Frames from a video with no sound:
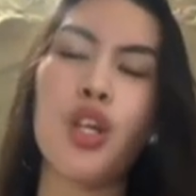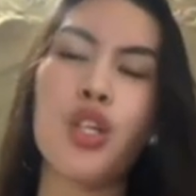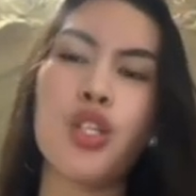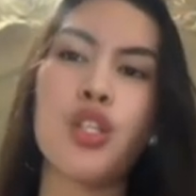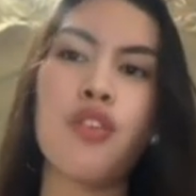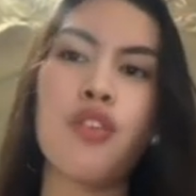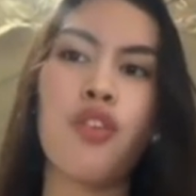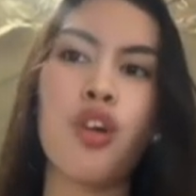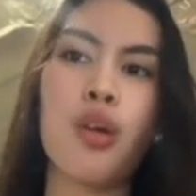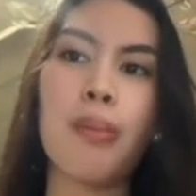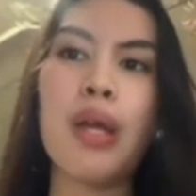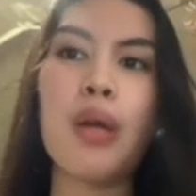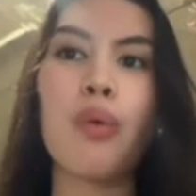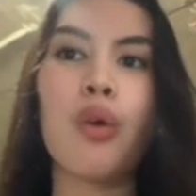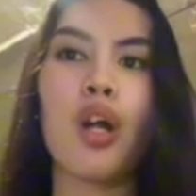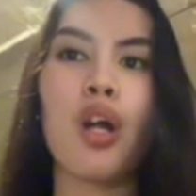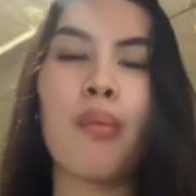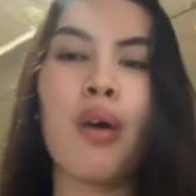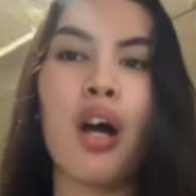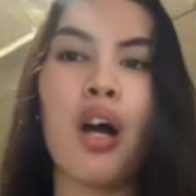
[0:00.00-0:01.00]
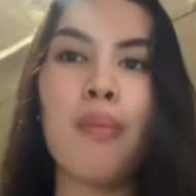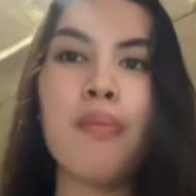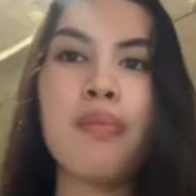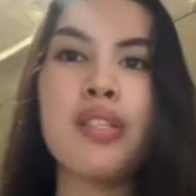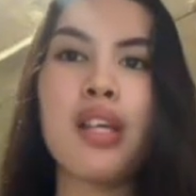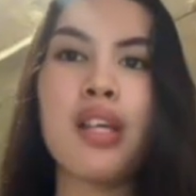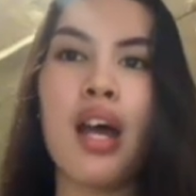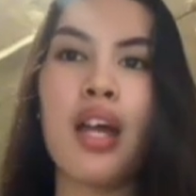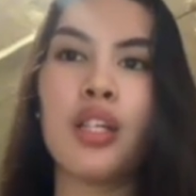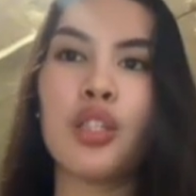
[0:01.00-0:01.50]
So for my warm
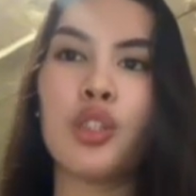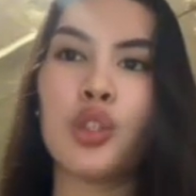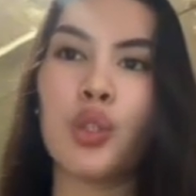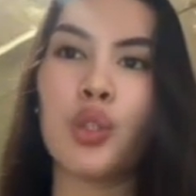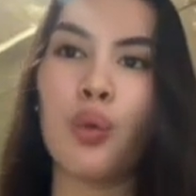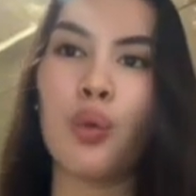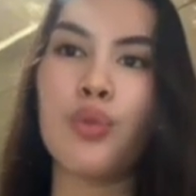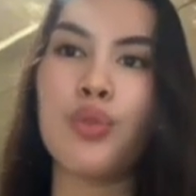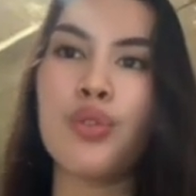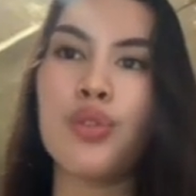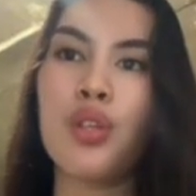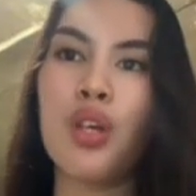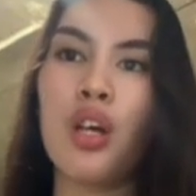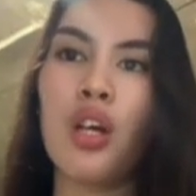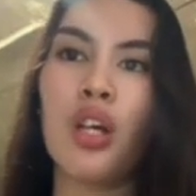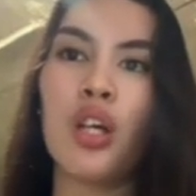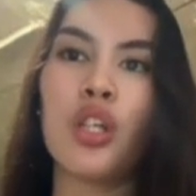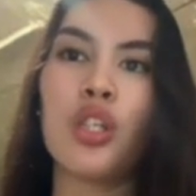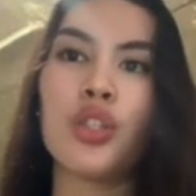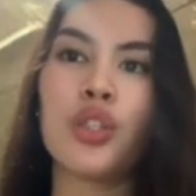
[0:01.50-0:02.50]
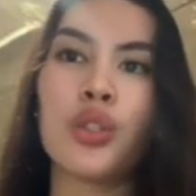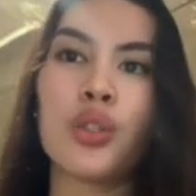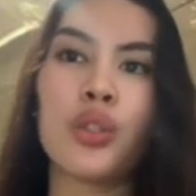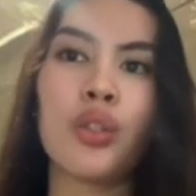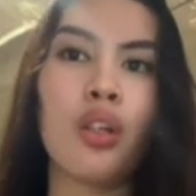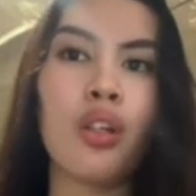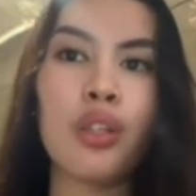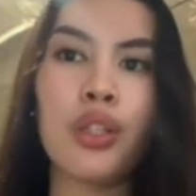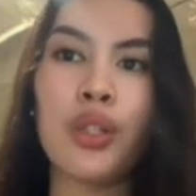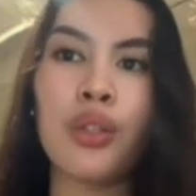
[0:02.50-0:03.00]
ups, I chose
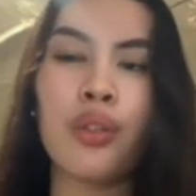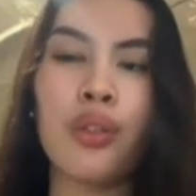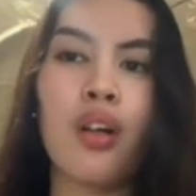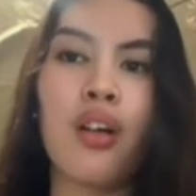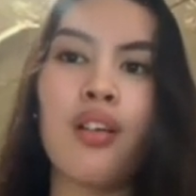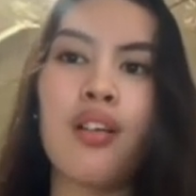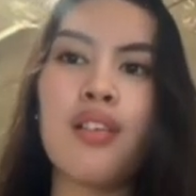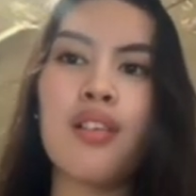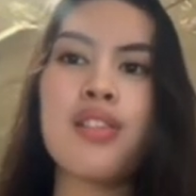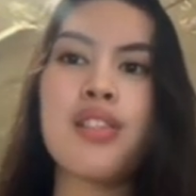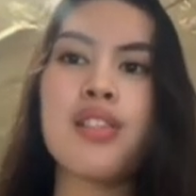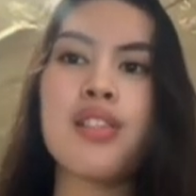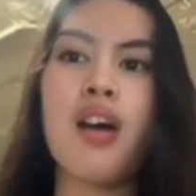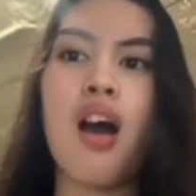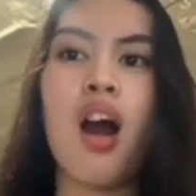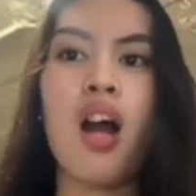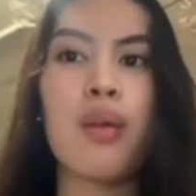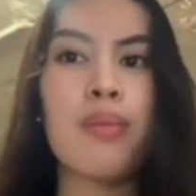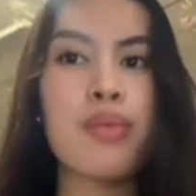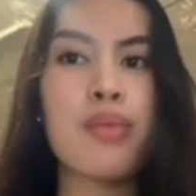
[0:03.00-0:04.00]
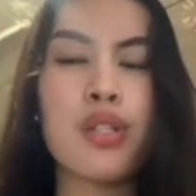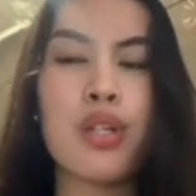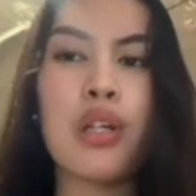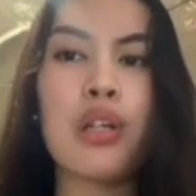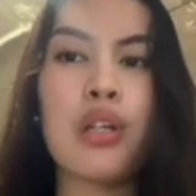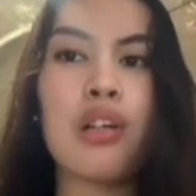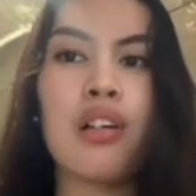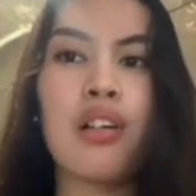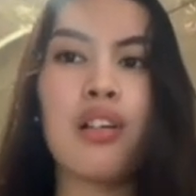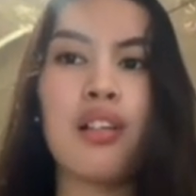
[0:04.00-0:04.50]
shoulder rolls, arm
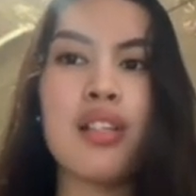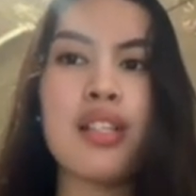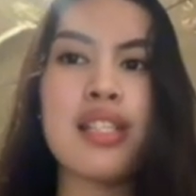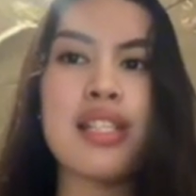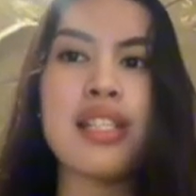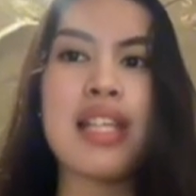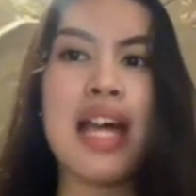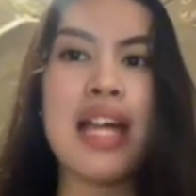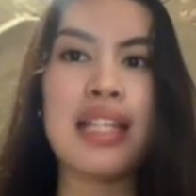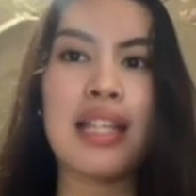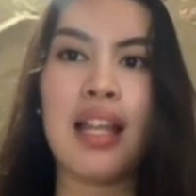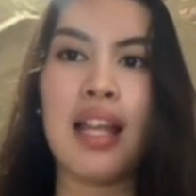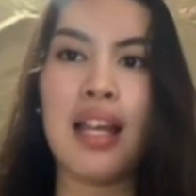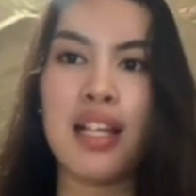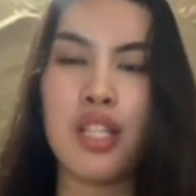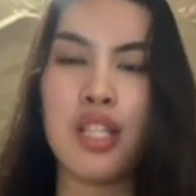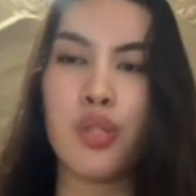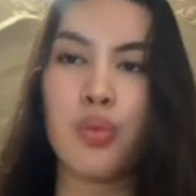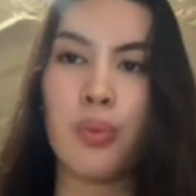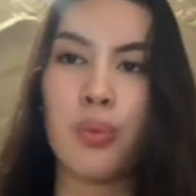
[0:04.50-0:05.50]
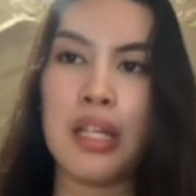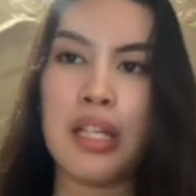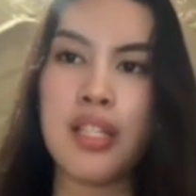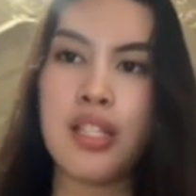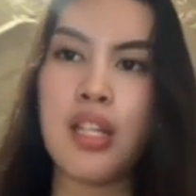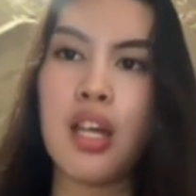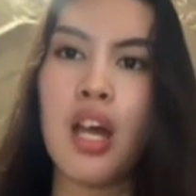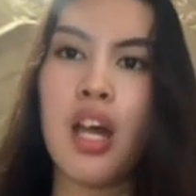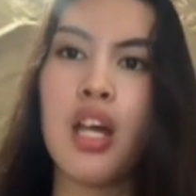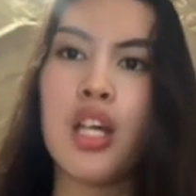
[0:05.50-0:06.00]
circles, and leg swings.
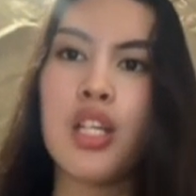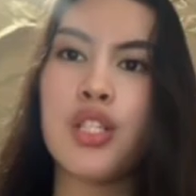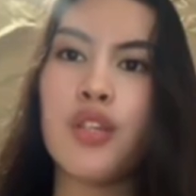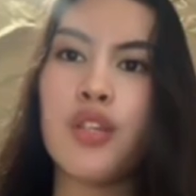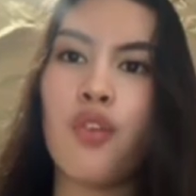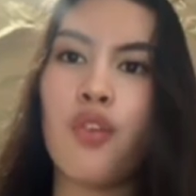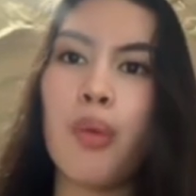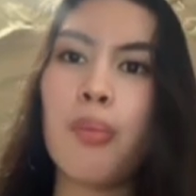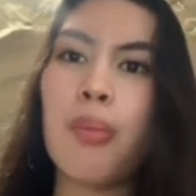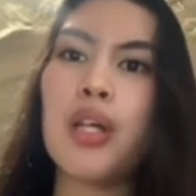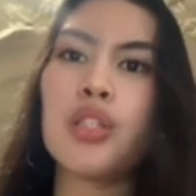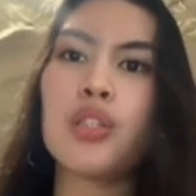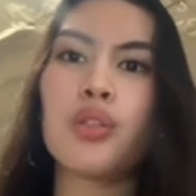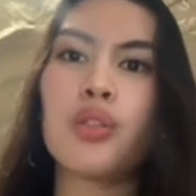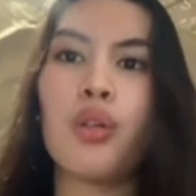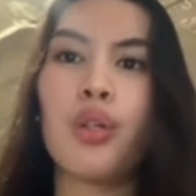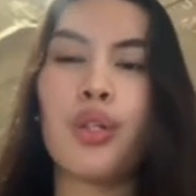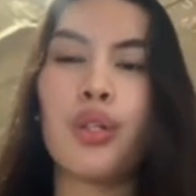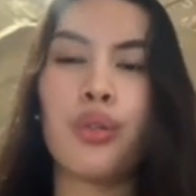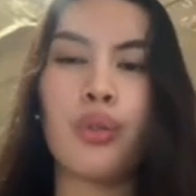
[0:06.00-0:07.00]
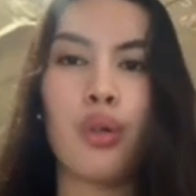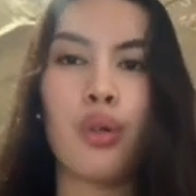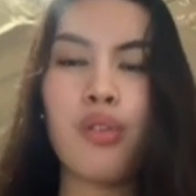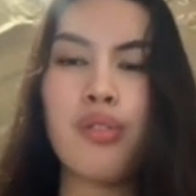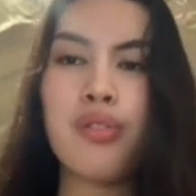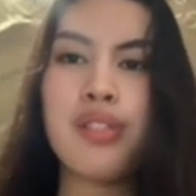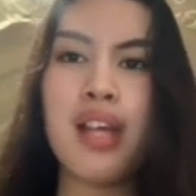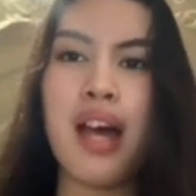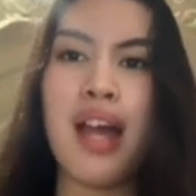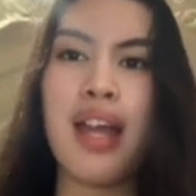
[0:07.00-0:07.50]
So for my shoulder
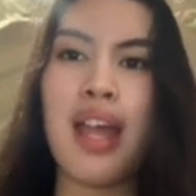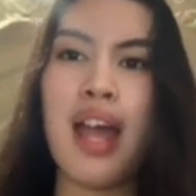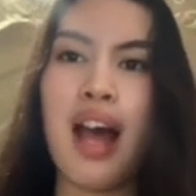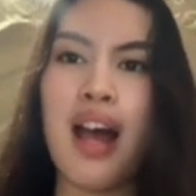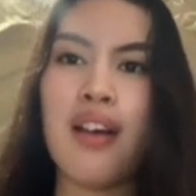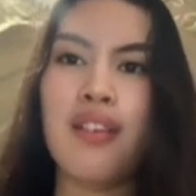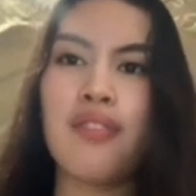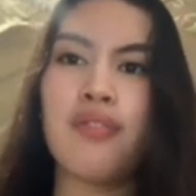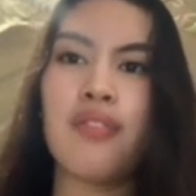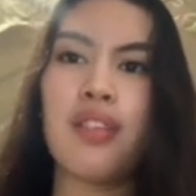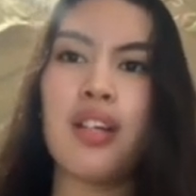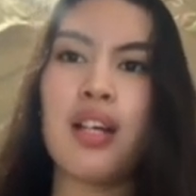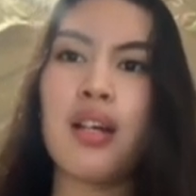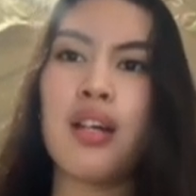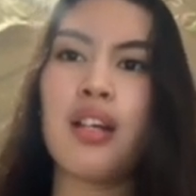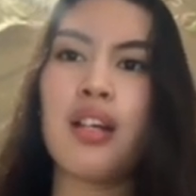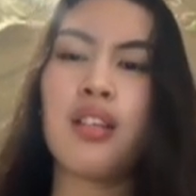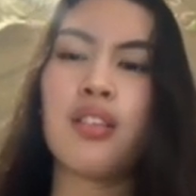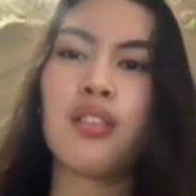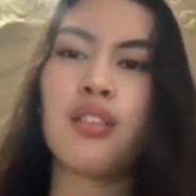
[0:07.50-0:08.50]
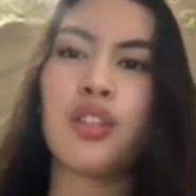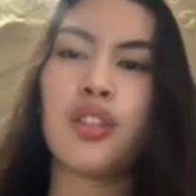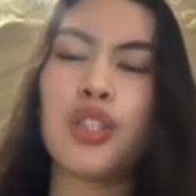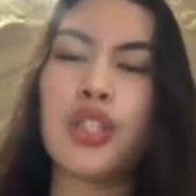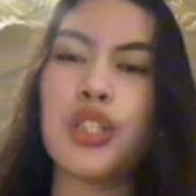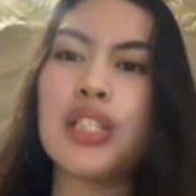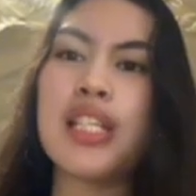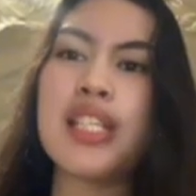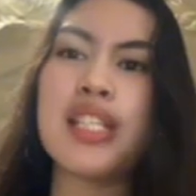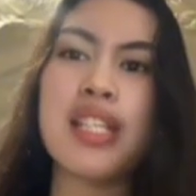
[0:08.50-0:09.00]
rolls, I have
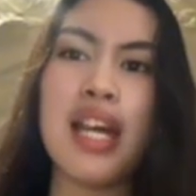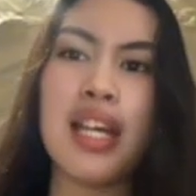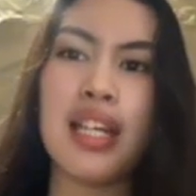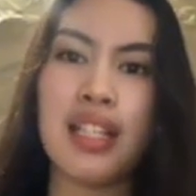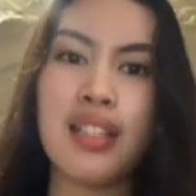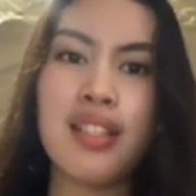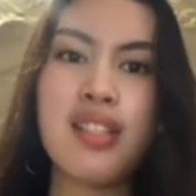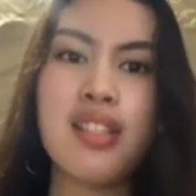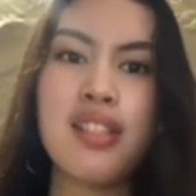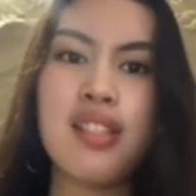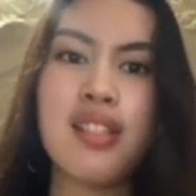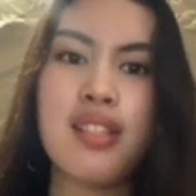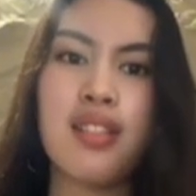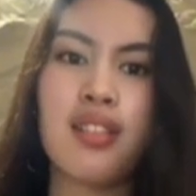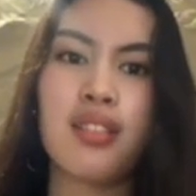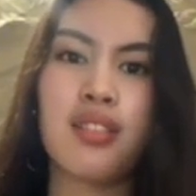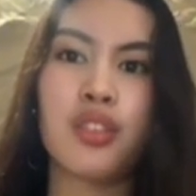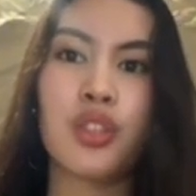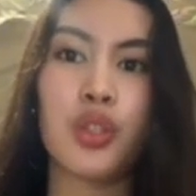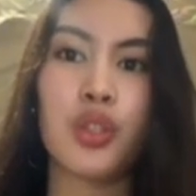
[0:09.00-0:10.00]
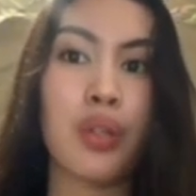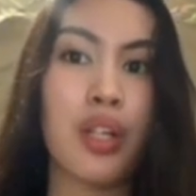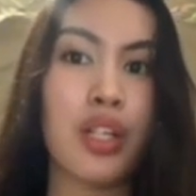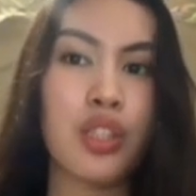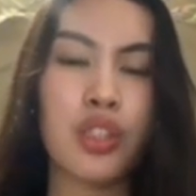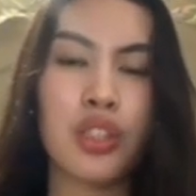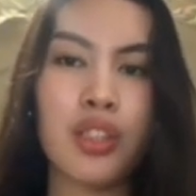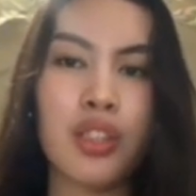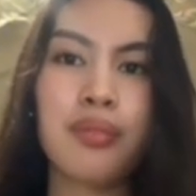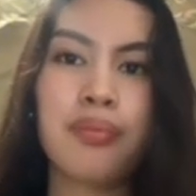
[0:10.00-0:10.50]
30 seconds
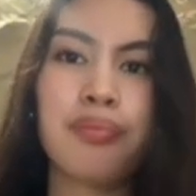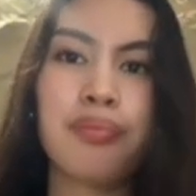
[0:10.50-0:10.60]
duration,